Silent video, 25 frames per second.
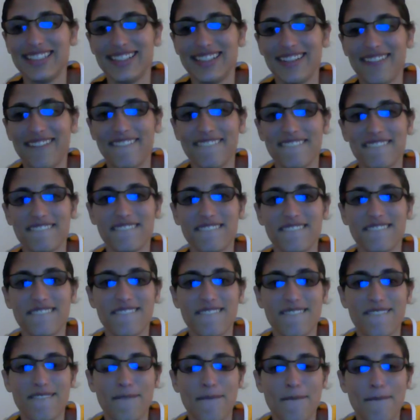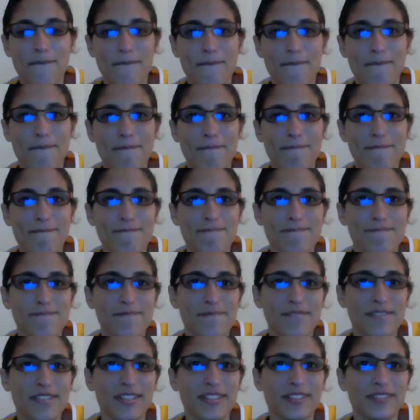
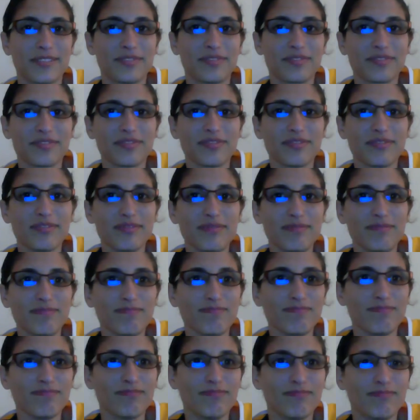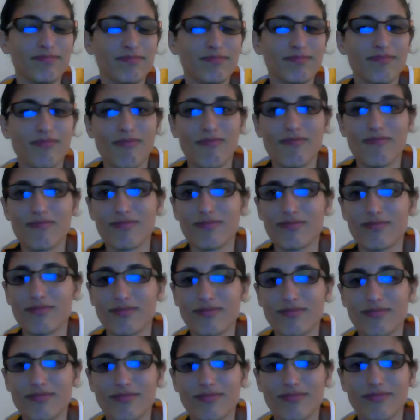
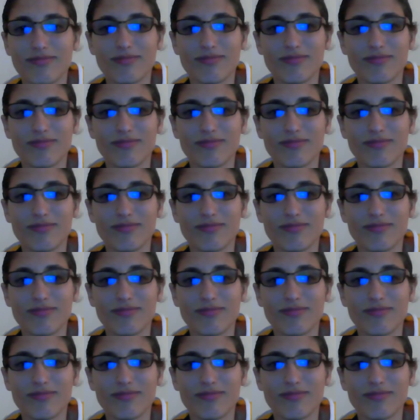Nobody speaks.